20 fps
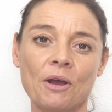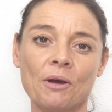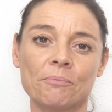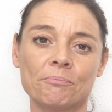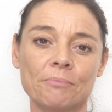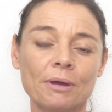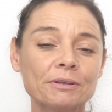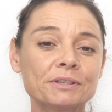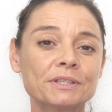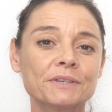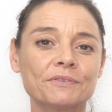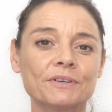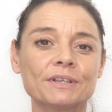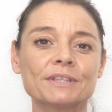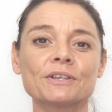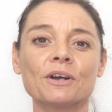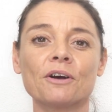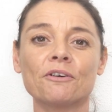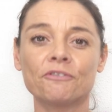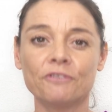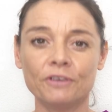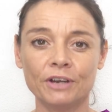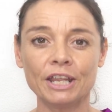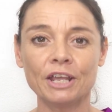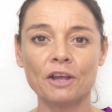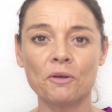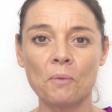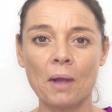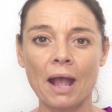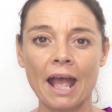Most of us are fully
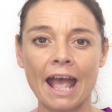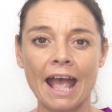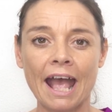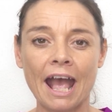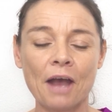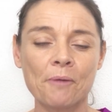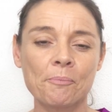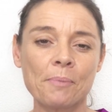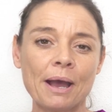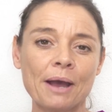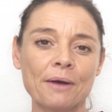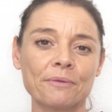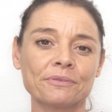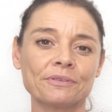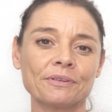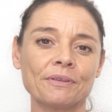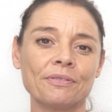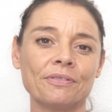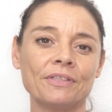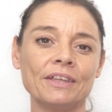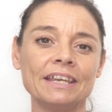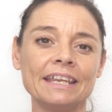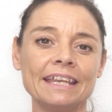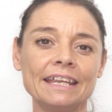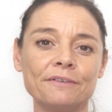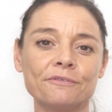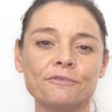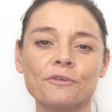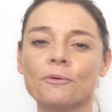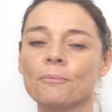aware about the
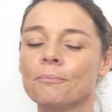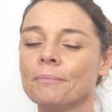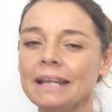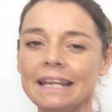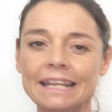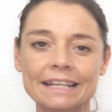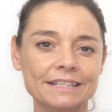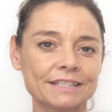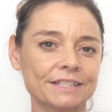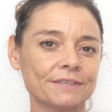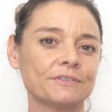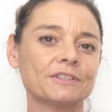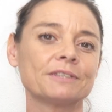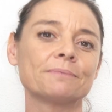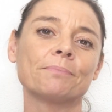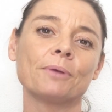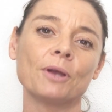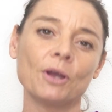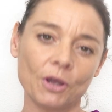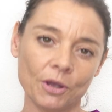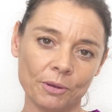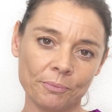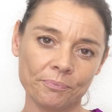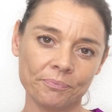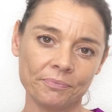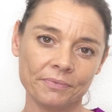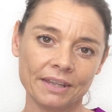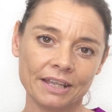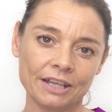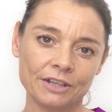need for millions of
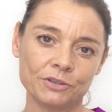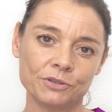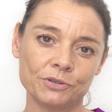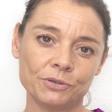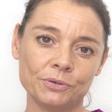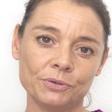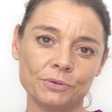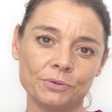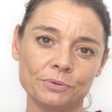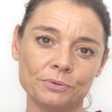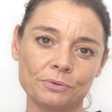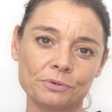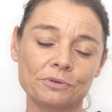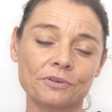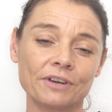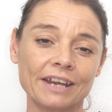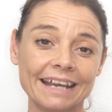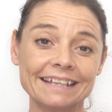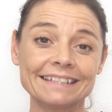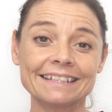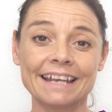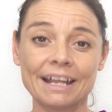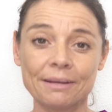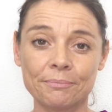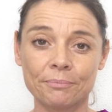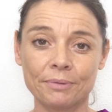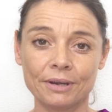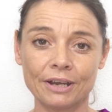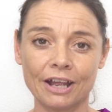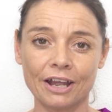sperm to create an
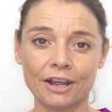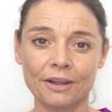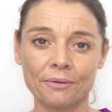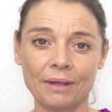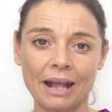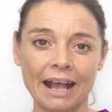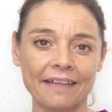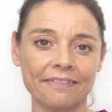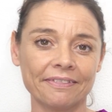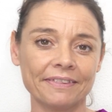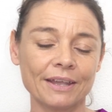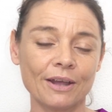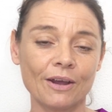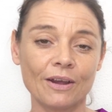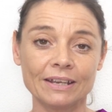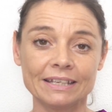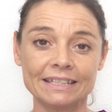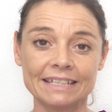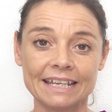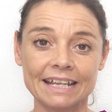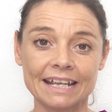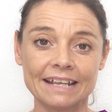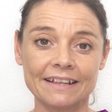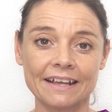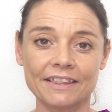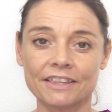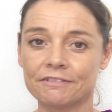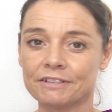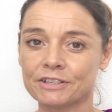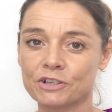embryo, and the idea
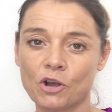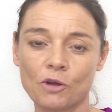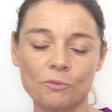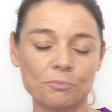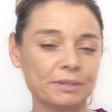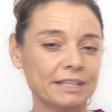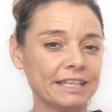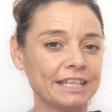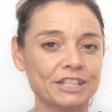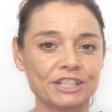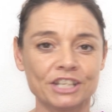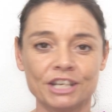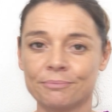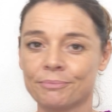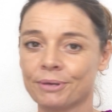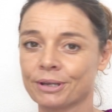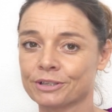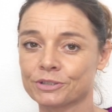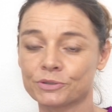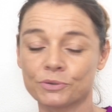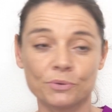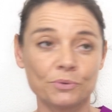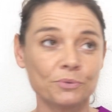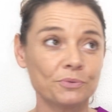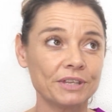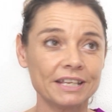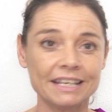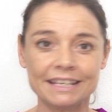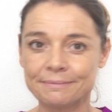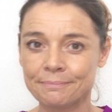that there is competition amongst all
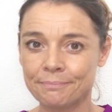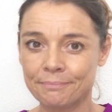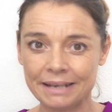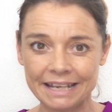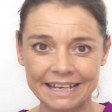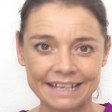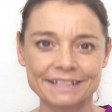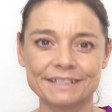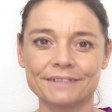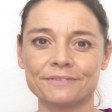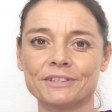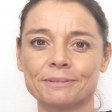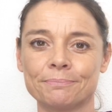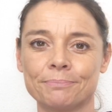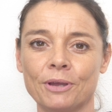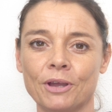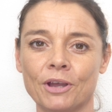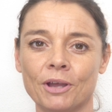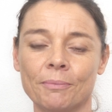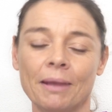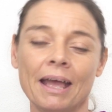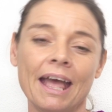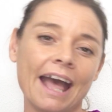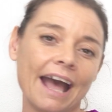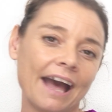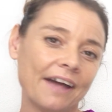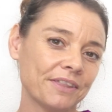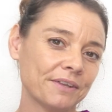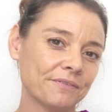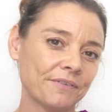these millions of sperm
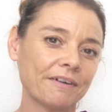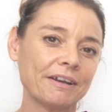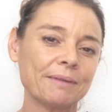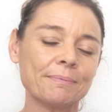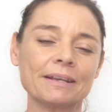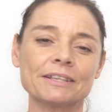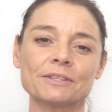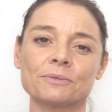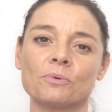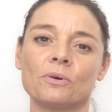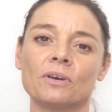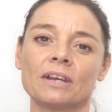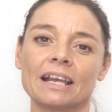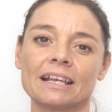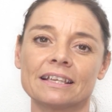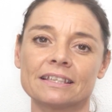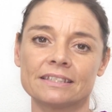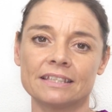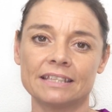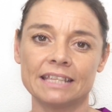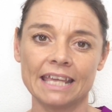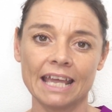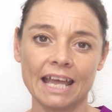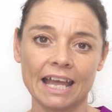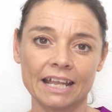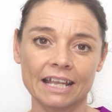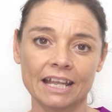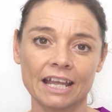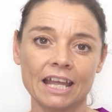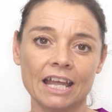and the very best one gets to the
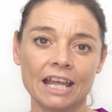egg.